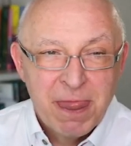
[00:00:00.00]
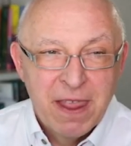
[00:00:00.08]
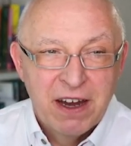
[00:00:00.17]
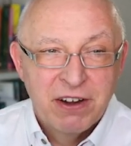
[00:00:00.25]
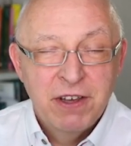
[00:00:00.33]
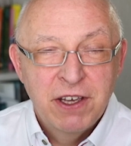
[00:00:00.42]

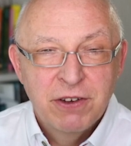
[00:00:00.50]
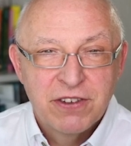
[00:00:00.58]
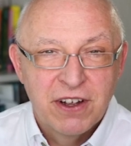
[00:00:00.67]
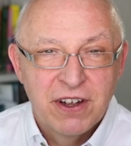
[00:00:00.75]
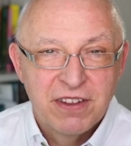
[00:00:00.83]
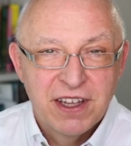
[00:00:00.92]
reviews
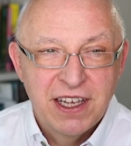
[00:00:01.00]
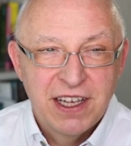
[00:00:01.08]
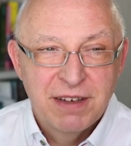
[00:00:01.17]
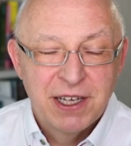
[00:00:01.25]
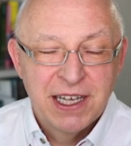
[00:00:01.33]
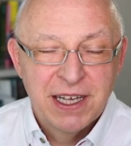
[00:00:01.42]
on the
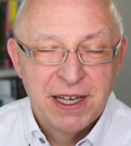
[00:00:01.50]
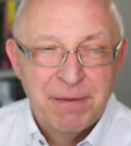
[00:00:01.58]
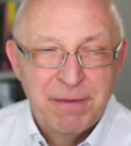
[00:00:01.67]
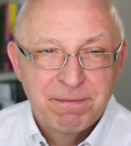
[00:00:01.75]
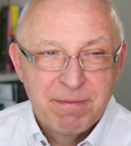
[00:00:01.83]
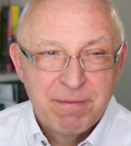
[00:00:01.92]

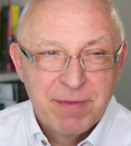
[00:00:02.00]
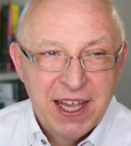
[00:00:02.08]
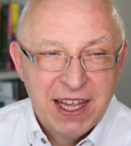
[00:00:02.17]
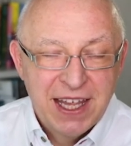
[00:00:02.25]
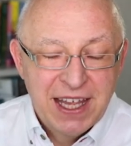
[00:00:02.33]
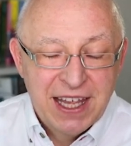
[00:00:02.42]

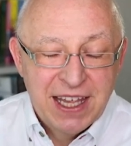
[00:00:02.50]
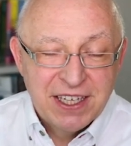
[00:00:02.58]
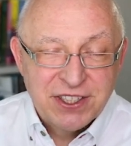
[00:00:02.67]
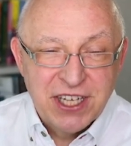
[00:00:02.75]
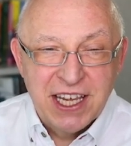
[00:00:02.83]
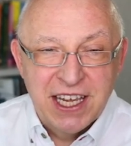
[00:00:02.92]

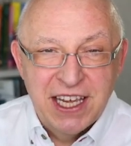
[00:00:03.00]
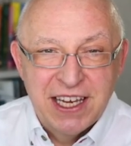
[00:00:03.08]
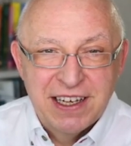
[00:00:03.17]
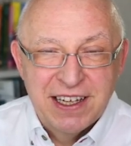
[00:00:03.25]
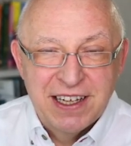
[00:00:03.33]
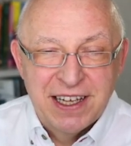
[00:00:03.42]
check-in
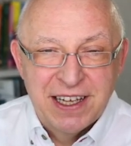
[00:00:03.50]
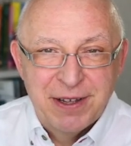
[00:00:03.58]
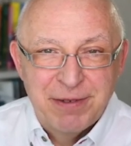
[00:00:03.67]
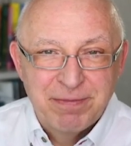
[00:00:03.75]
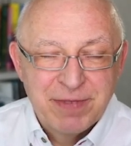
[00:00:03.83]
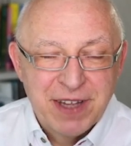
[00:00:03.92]

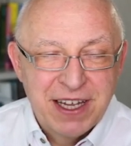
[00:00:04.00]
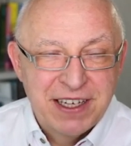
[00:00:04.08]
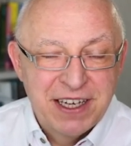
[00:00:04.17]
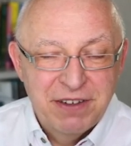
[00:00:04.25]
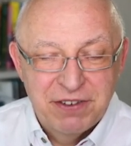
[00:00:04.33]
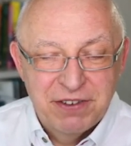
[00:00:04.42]

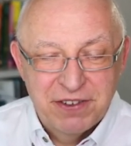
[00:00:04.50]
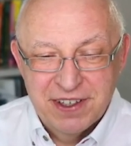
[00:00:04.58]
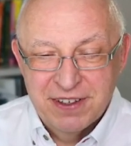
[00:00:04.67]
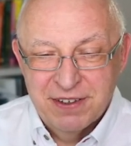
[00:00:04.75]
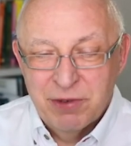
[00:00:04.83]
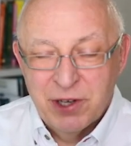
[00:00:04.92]

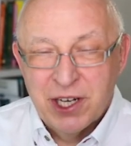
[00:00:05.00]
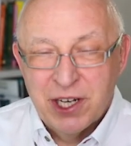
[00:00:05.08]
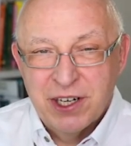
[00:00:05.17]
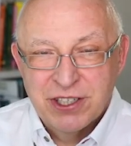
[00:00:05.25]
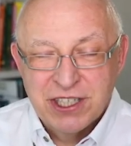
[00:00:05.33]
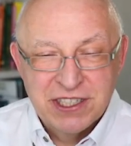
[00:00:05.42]
diffs where you
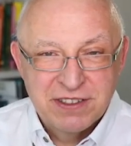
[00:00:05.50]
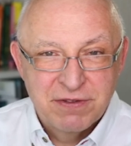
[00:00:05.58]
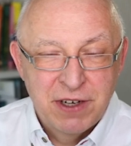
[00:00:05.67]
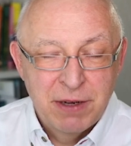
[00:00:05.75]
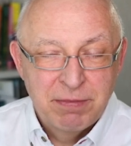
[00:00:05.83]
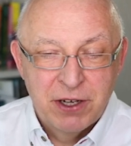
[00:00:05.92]
just
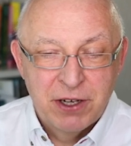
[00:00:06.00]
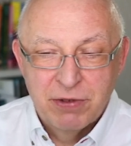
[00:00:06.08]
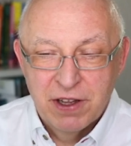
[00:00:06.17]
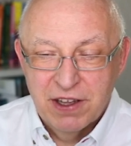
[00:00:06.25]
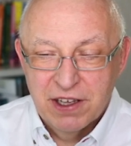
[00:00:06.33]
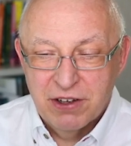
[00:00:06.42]
flipped over
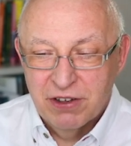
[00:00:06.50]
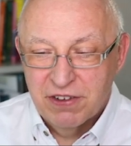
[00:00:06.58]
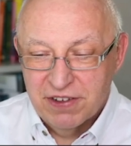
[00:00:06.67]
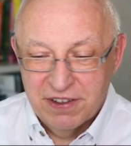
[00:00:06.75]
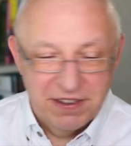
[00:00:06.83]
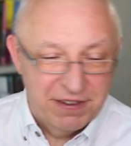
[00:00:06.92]
the
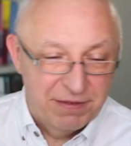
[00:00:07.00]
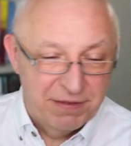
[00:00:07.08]
constants.